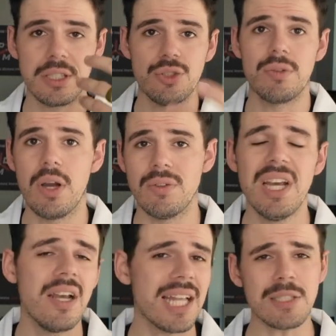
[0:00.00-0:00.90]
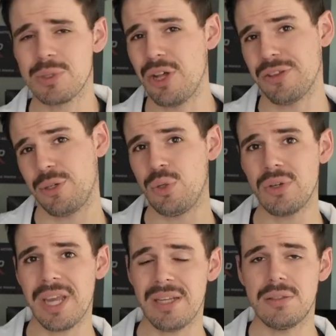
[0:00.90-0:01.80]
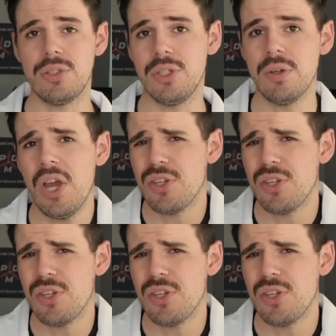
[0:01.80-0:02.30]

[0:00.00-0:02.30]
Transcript: the drone. That's what all the cool kids do,